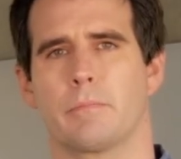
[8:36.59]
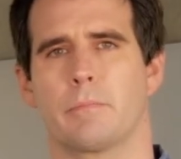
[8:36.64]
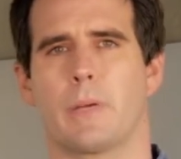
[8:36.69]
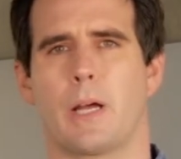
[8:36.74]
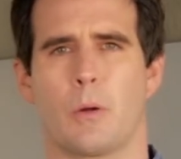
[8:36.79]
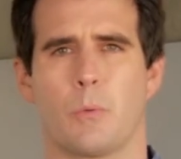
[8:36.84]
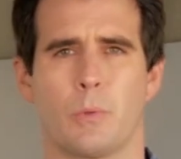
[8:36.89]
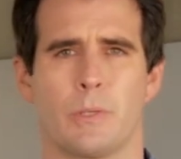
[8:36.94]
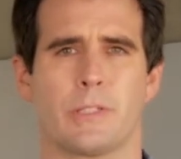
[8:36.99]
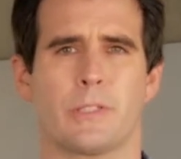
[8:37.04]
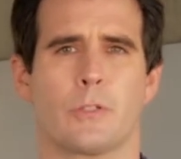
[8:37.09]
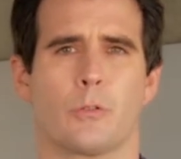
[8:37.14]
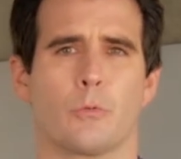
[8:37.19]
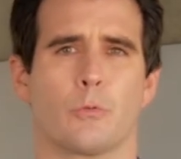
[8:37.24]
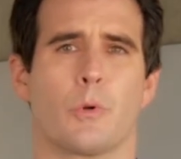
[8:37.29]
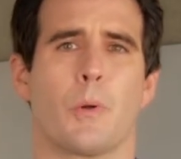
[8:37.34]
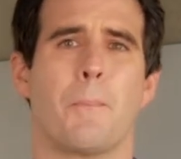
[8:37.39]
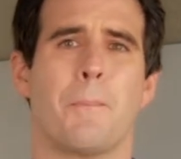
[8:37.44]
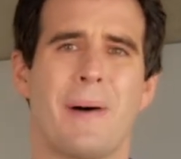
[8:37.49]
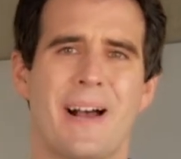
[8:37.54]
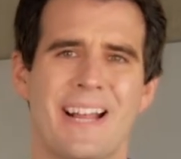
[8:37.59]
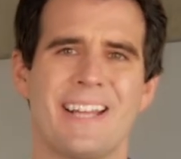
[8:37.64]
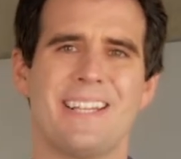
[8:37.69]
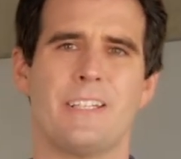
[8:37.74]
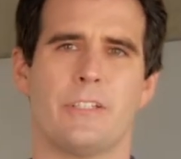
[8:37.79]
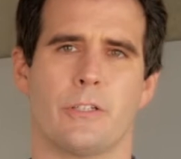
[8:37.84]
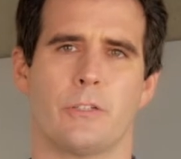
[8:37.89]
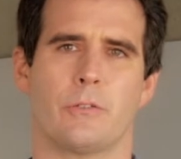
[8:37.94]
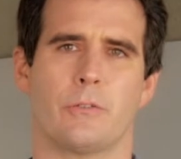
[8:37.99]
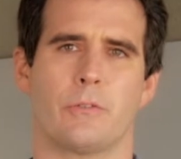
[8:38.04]
I want to
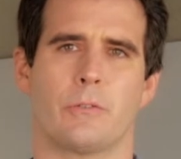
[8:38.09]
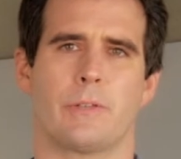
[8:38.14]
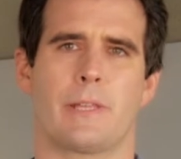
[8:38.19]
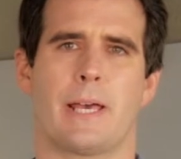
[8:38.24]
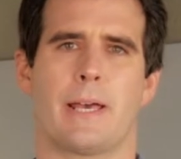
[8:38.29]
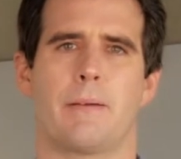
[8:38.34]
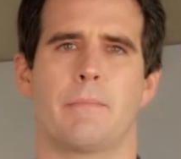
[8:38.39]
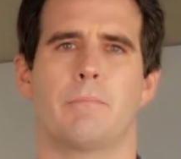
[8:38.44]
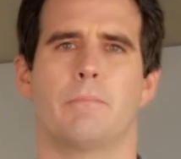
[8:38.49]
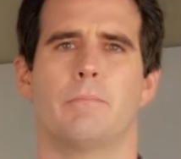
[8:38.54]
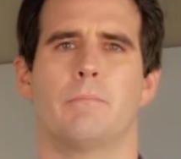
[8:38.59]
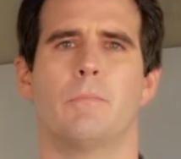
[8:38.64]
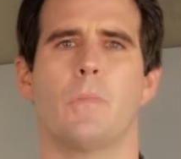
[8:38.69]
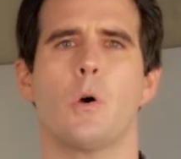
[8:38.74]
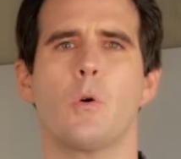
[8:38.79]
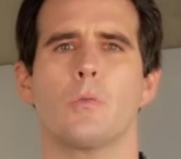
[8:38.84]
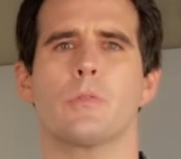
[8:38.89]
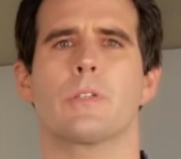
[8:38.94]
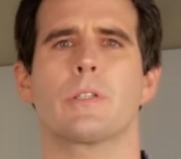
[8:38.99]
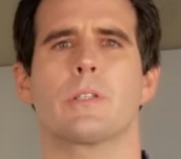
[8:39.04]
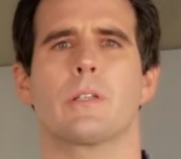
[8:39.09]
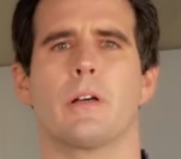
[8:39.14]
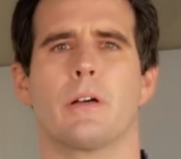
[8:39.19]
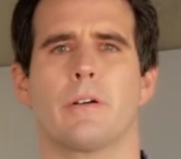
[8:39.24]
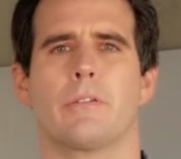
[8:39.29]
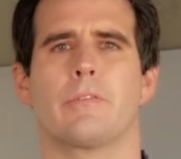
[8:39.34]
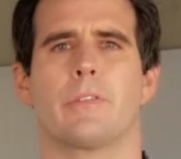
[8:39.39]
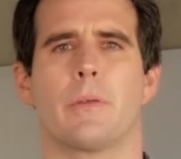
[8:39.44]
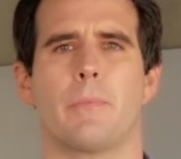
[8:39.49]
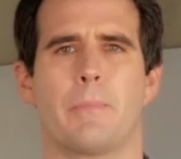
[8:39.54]
remind you that most
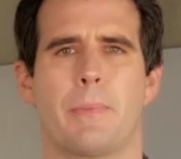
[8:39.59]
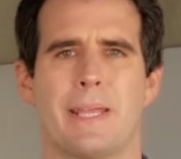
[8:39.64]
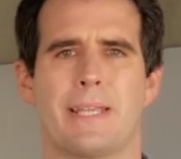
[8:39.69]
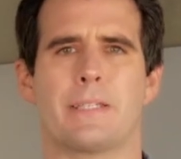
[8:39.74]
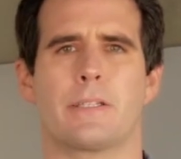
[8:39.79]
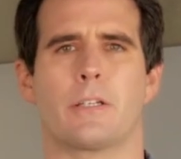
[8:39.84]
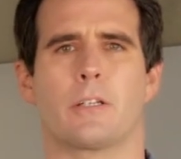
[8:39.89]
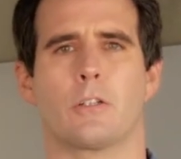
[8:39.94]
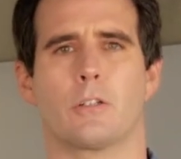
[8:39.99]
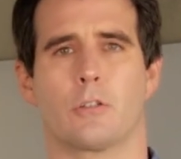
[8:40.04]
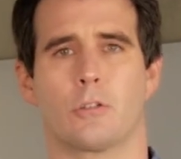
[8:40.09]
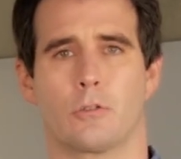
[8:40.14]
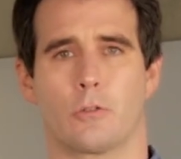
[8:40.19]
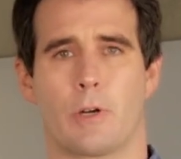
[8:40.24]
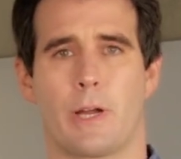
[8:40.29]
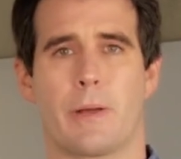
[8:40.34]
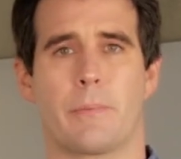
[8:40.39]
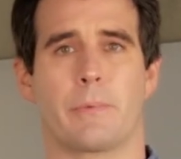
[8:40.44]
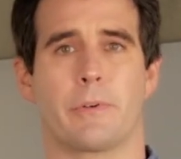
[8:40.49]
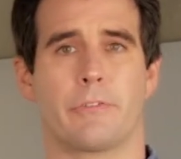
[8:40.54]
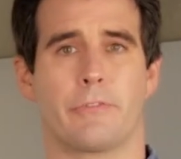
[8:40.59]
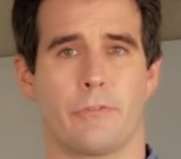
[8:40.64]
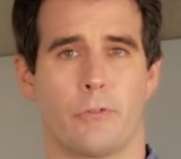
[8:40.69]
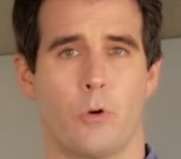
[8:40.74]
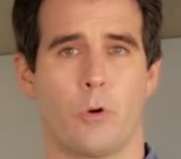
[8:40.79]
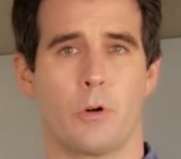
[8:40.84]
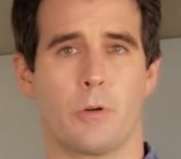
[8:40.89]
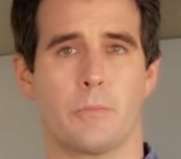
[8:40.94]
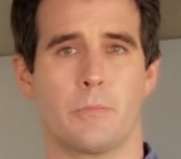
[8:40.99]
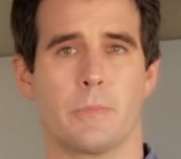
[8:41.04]
of the basic grammar
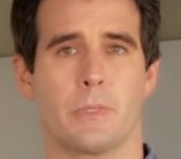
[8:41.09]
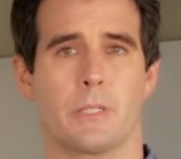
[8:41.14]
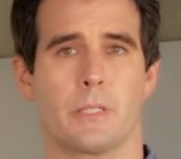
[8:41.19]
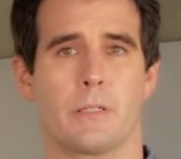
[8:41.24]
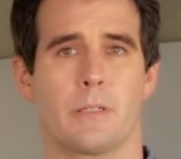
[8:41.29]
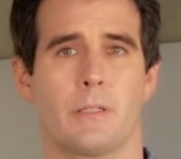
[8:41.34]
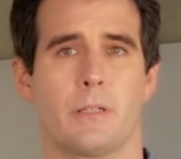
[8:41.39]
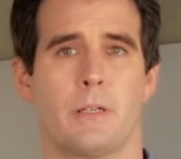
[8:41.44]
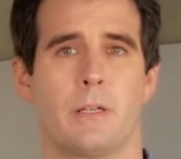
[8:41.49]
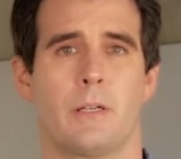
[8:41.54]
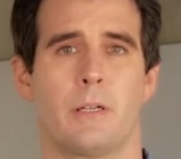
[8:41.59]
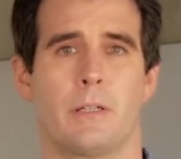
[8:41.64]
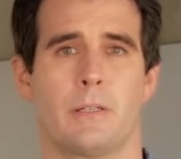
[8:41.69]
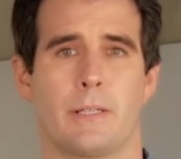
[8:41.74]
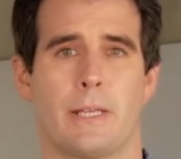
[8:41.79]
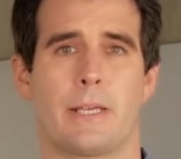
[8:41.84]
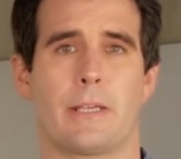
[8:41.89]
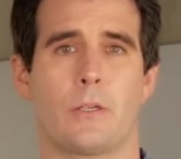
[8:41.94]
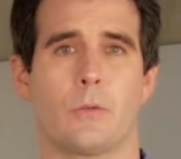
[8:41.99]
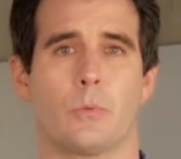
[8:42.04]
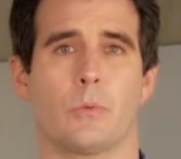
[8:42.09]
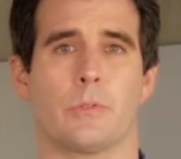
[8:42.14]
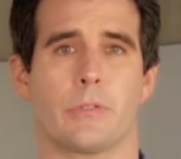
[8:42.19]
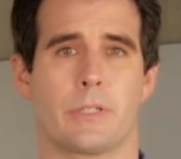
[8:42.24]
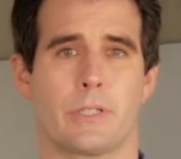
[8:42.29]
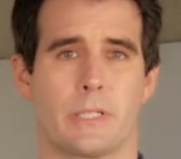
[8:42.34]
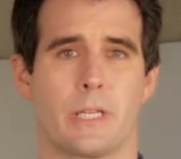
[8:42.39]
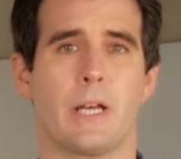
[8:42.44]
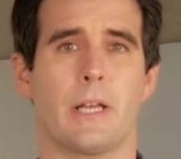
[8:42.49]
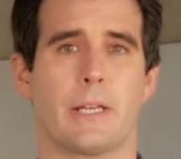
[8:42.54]
forms that you will
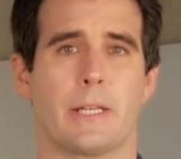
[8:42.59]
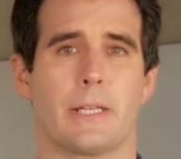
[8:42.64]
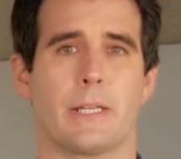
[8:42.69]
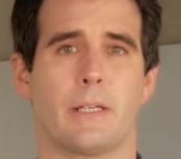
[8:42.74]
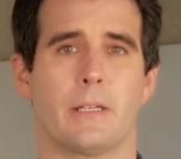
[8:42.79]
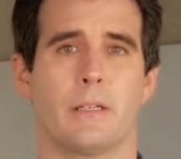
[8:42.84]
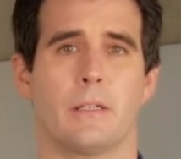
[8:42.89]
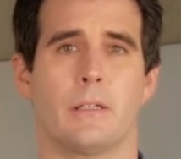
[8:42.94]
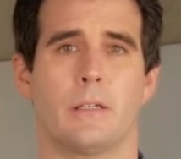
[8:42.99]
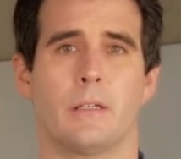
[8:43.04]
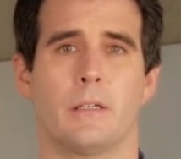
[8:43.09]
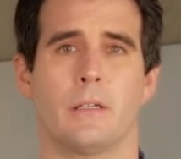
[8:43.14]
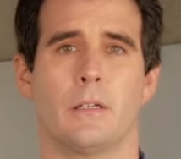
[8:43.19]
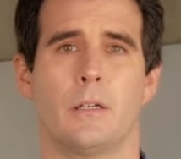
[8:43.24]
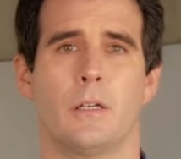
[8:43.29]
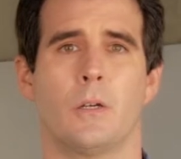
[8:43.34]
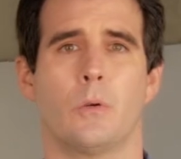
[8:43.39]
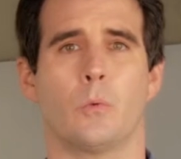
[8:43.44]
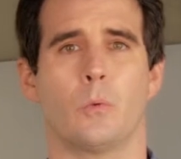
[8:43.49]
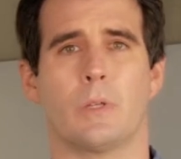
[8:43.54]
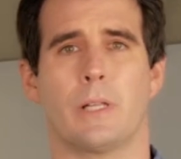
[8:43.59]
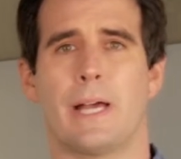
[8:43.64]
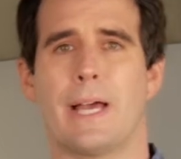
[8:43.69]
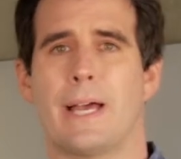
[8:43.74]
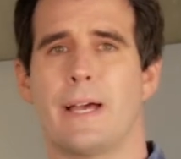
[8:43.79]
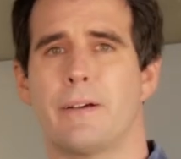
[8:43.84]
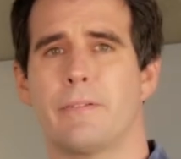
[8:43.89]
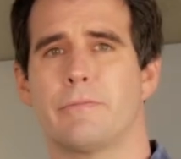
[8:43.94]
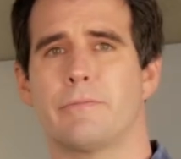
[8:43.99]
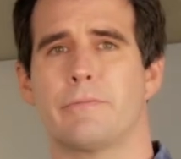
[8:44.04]
study will
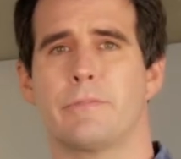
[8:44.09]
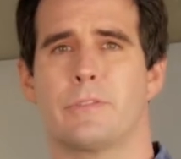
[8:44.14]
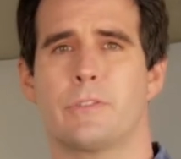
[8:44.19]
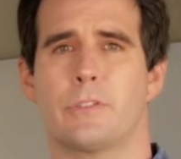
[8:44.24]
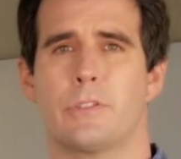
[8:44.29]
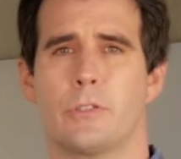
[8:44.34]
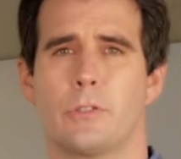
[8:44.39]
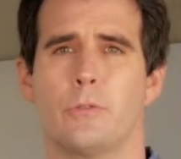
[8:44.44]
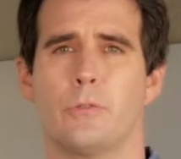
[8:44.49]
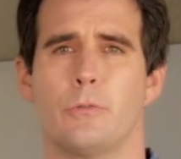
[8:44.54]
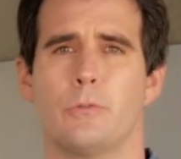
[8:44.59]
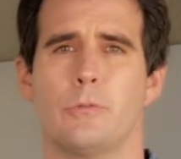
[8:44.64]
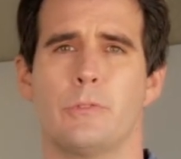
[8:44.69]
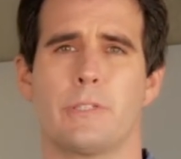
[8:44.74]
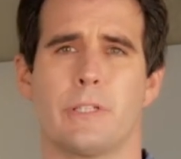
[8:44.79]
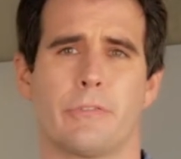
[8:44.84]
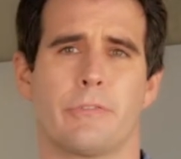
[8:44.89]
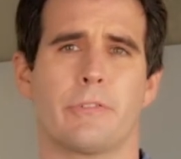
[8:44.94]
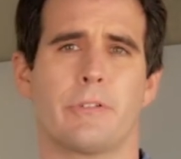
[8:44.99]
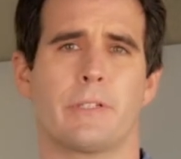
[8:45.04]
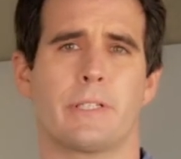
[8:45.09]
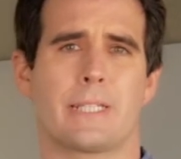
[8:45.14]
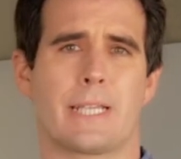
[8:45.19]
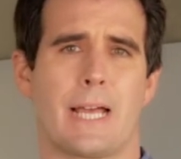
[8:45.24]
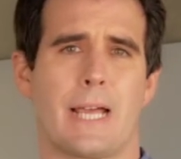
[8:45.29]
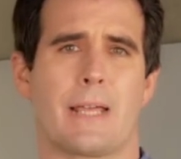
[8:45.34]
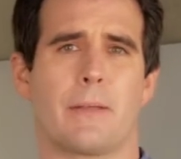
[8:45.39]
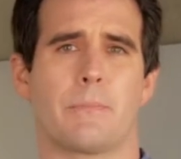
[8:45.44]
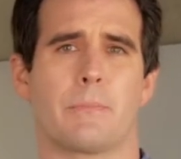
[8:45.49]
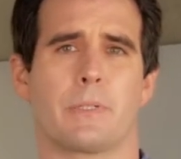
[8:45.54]
have two different
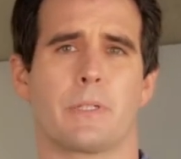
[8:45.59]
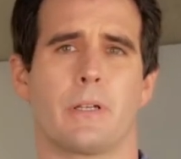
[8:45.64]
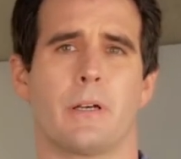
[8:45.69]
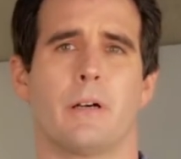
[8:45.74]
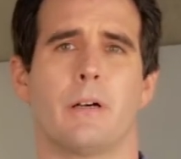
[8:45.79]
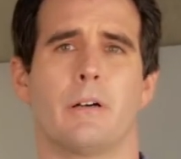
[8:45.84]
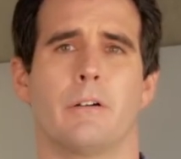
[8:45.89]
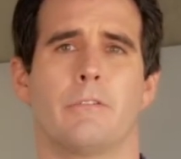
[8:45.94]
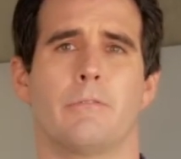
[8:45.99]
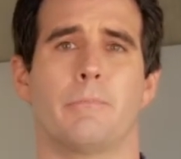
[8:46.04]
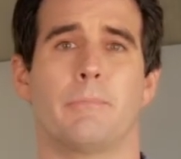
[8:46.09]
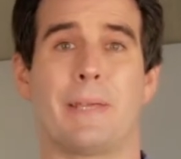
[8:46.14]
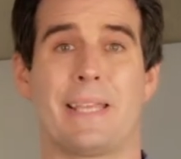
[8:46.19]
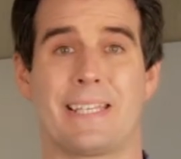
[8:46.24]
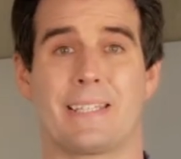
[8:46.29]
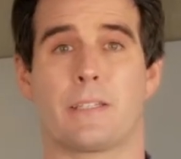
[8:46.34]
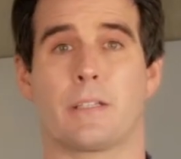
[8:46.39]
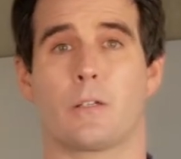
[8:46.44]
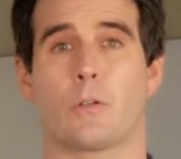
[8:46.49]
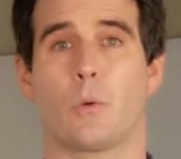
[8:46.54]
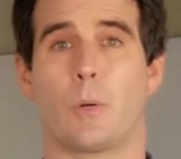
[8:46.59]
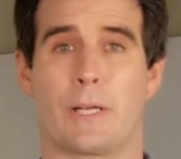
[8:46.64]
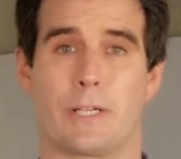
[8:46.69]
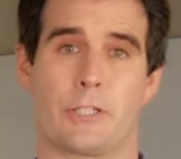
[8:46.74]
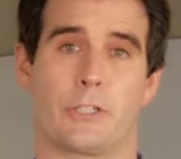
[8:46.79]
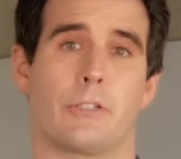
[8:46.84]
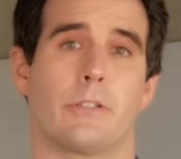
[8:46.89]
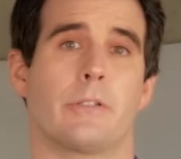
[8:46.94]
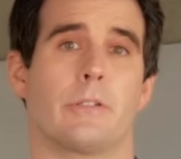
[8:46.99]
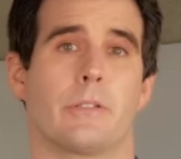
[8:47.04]
types of basic
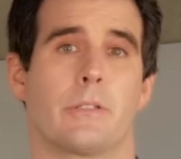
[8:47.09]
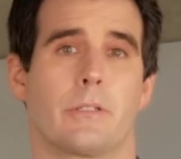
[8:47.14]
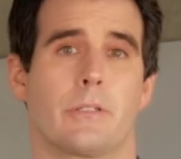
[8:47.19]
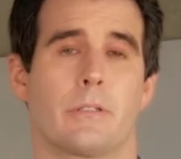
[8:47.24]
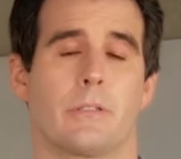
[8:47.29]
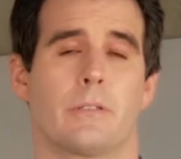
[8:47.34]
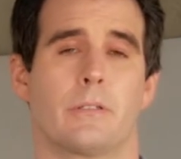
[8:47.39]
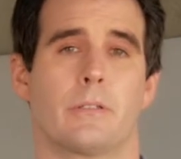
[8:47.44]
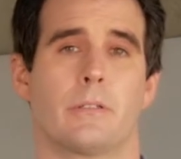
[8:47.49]
questions.